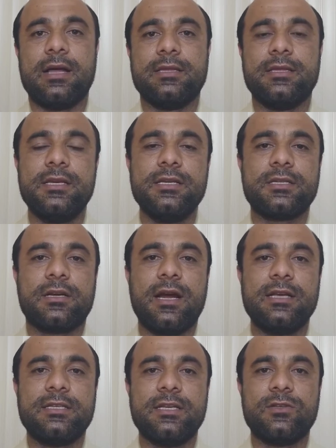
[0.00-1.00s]
These
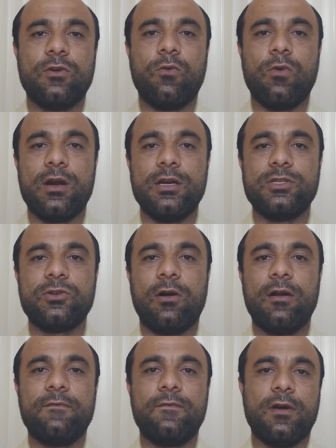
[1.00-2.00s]
crises were
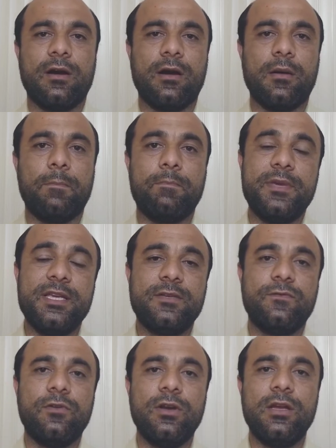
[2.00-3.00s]
resolved
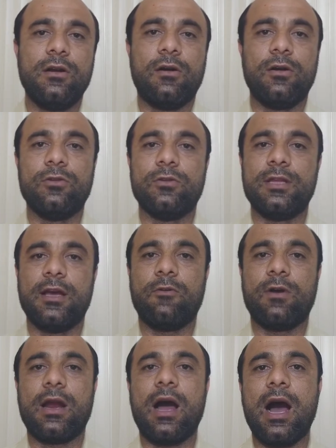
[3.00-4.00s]
peacefully, although there
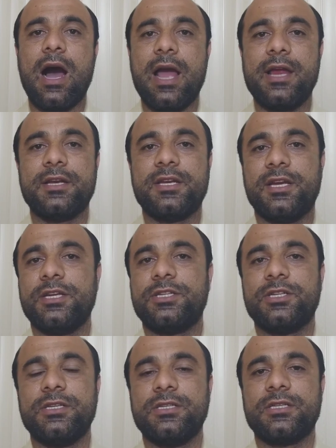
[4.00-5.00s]
were high
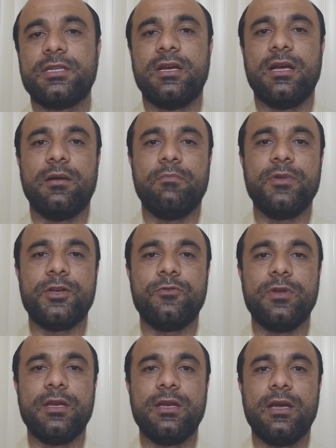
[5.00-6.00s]
tensions
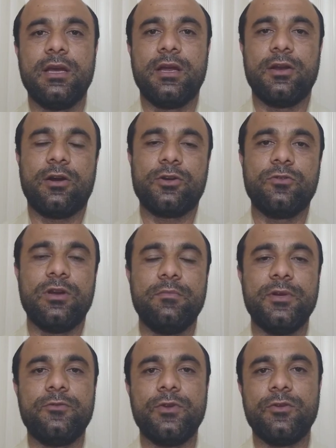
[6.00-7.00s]
between not only
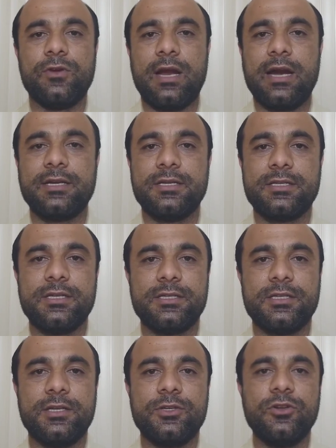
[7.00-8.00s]
between United
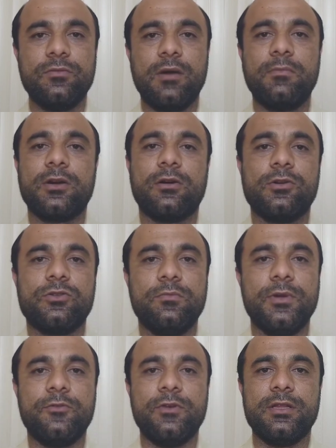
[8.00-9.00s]
States and Cuba, but also
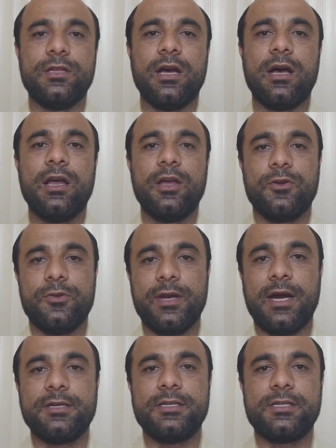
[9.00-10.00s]
between the
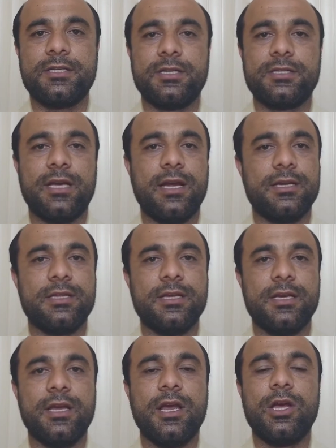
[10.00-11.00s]
United States and
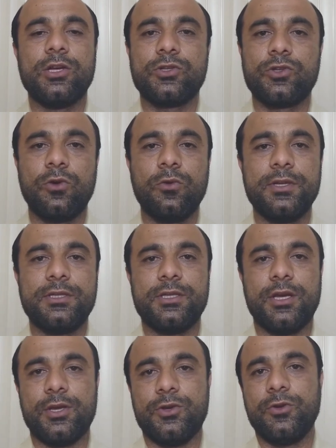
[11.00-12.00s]
the
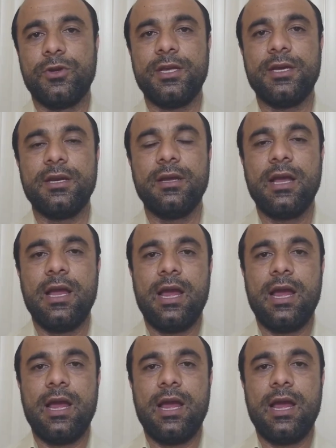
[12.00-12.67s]
Soviet Union.